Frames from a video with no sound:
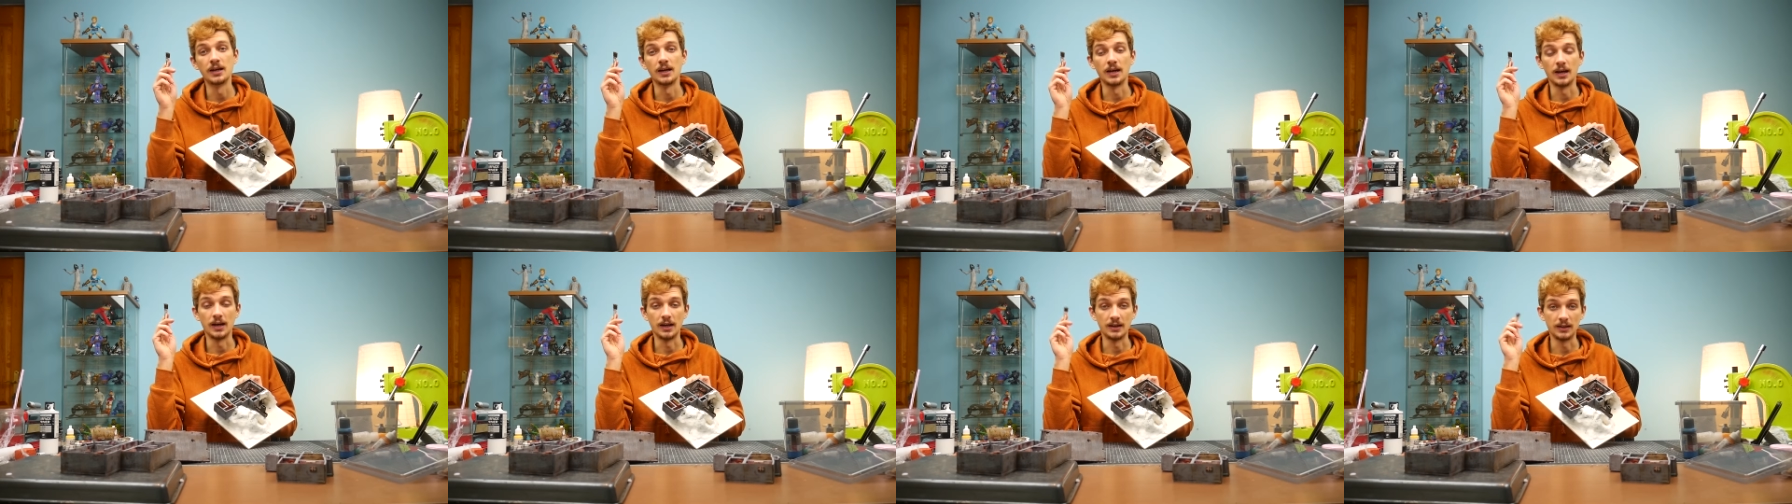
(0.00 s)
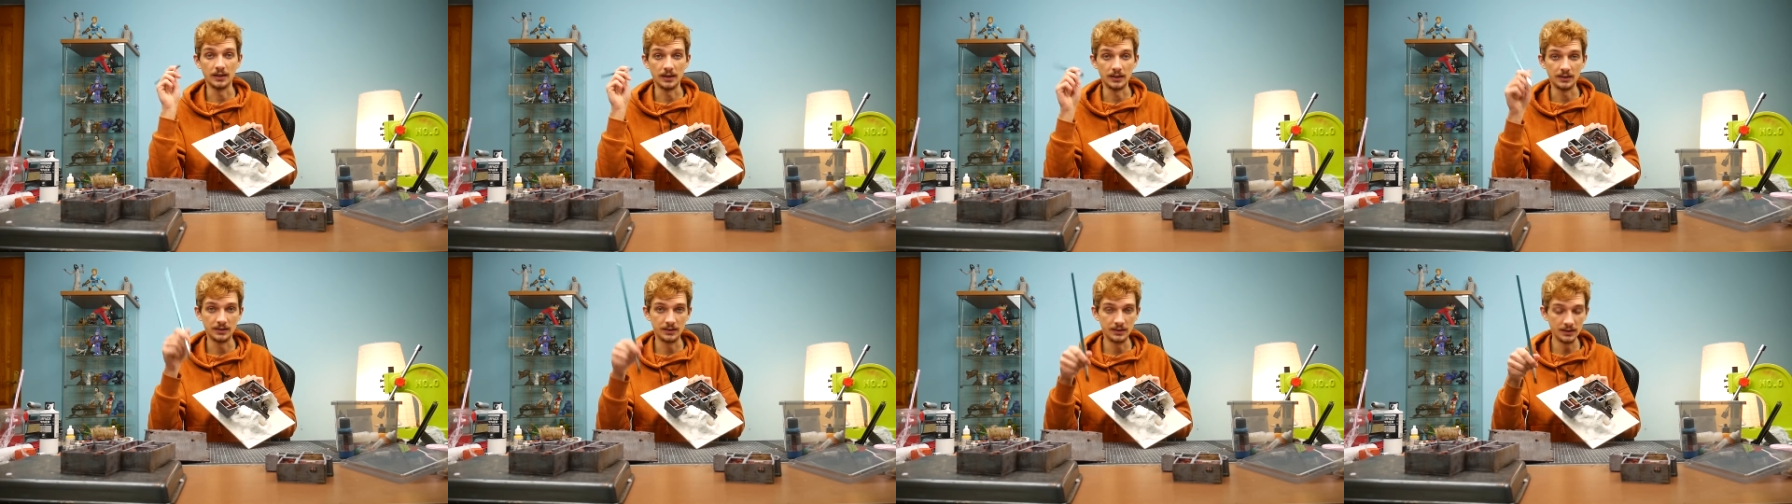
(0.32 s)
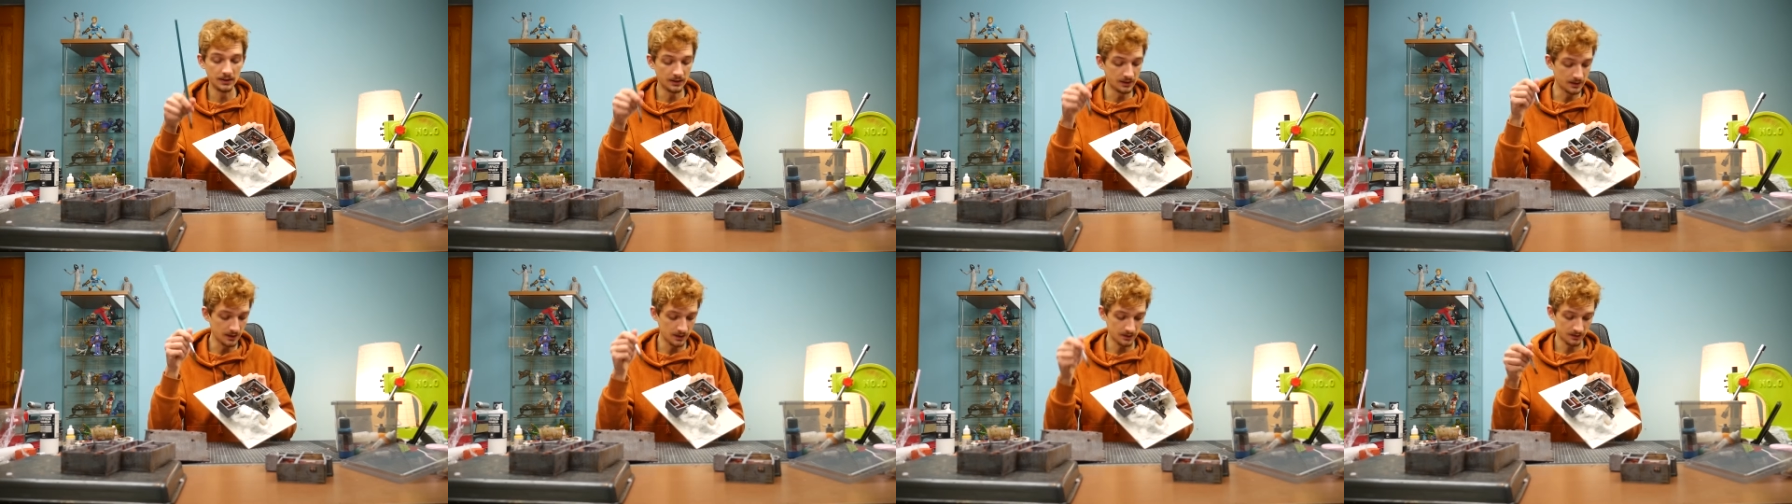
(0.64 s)
and I
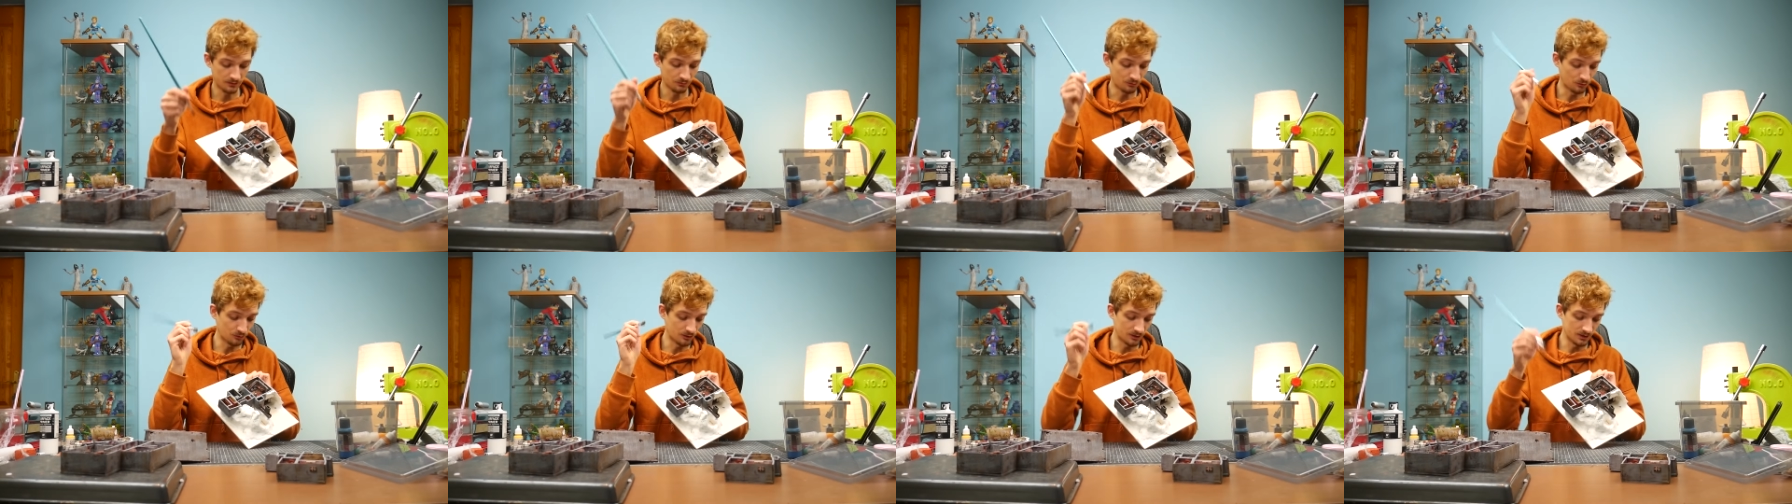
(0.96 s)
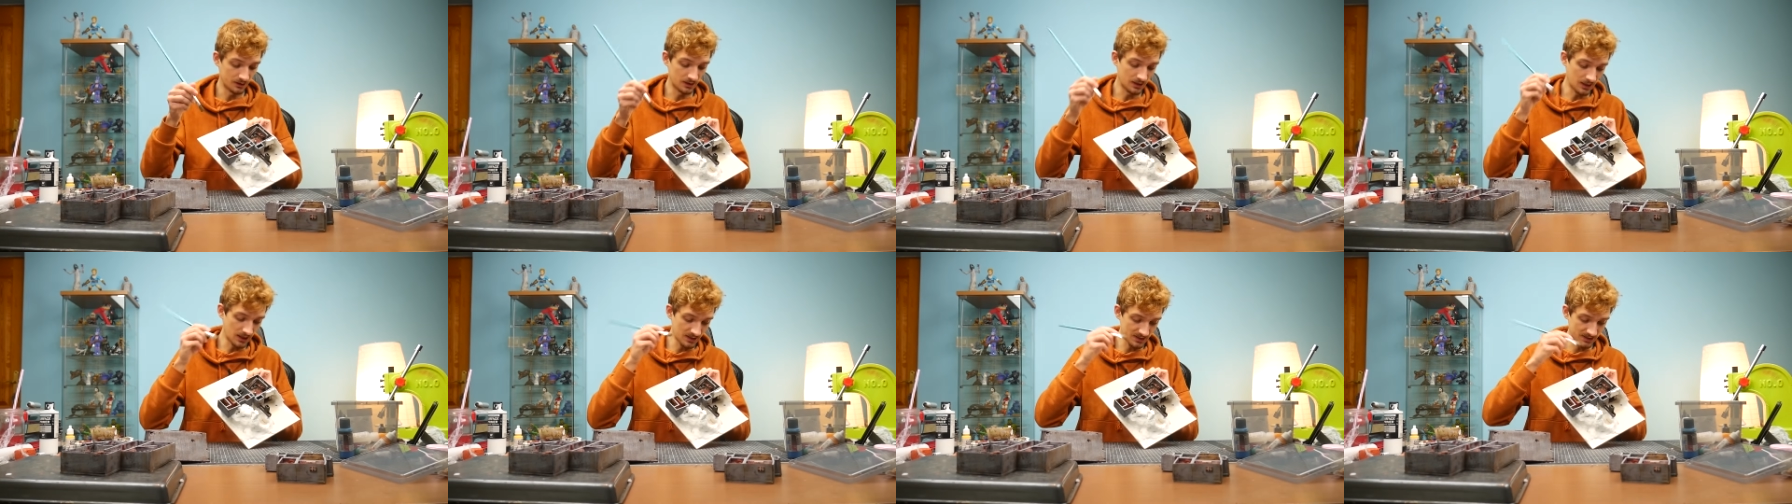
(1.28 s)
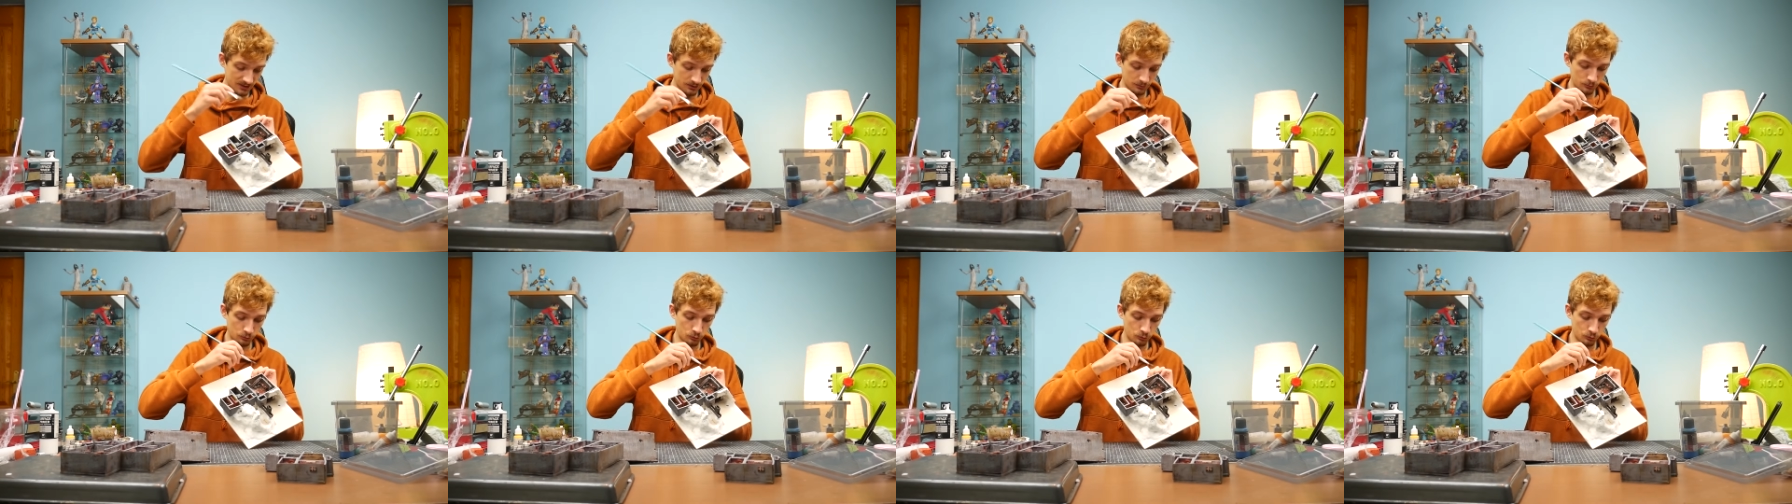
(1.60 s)
think that for the last